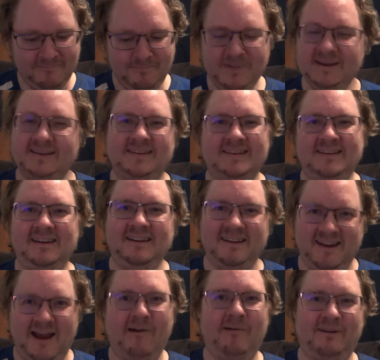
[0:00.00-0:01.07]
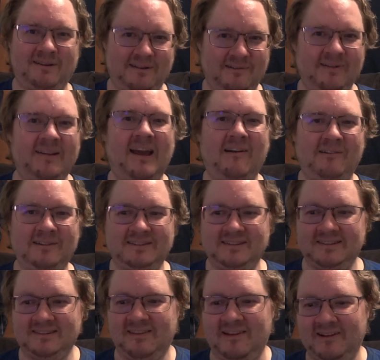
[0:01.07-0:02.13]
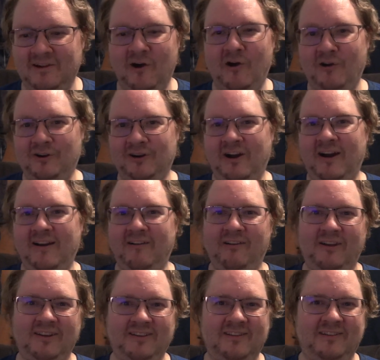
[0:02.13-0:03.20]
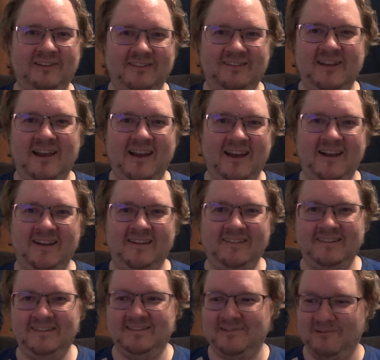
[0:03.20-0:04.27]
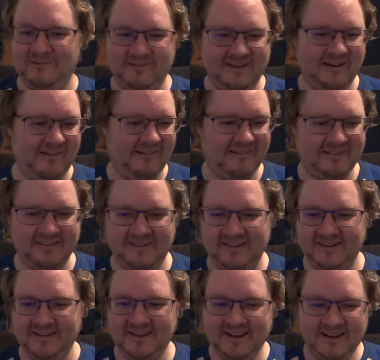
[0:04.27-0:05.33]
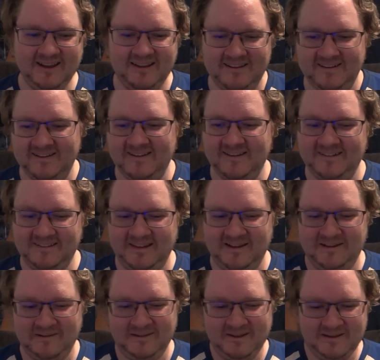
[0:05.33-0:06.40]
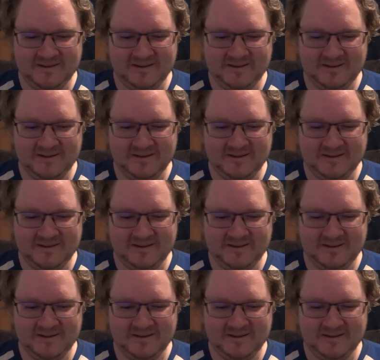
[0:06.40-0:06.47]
MISC character analysis, like Argyle, like Sonny's dad. He's, you know, it's like, yeah.